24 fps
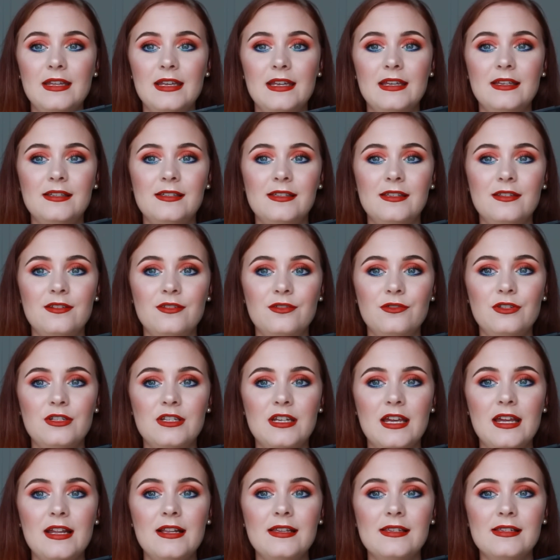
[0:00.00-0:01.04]
these 2
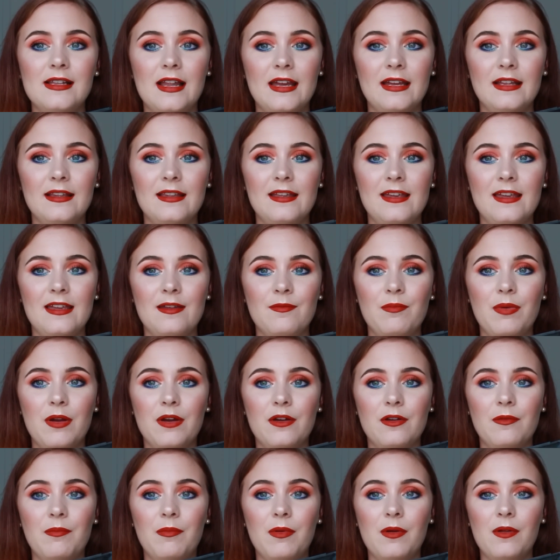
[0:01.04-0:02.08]
shades, like the
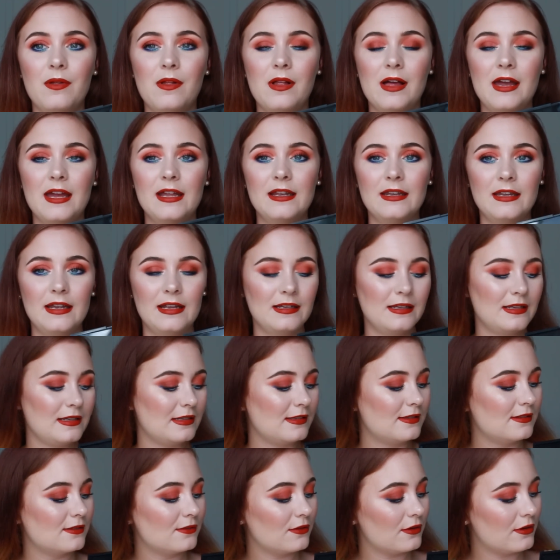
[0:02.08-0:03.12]
purple and then
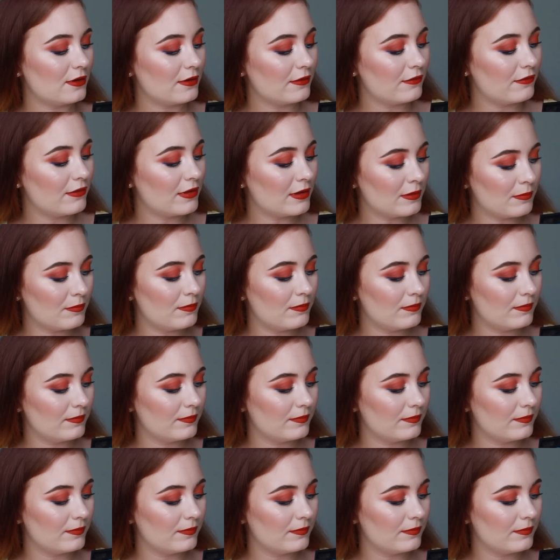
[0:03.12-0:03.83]
this sort of